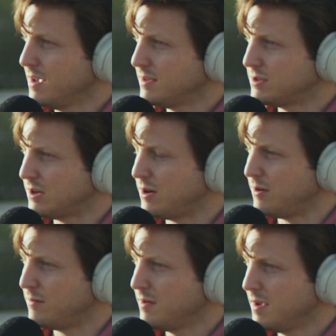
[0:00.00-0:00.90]

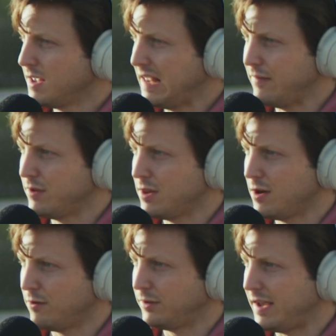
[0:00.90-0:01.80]
So even
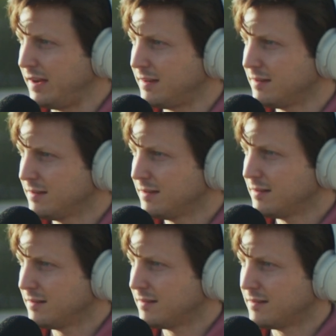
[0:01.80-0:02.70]
though like
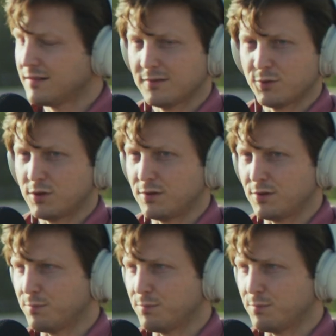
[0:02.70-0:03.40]
the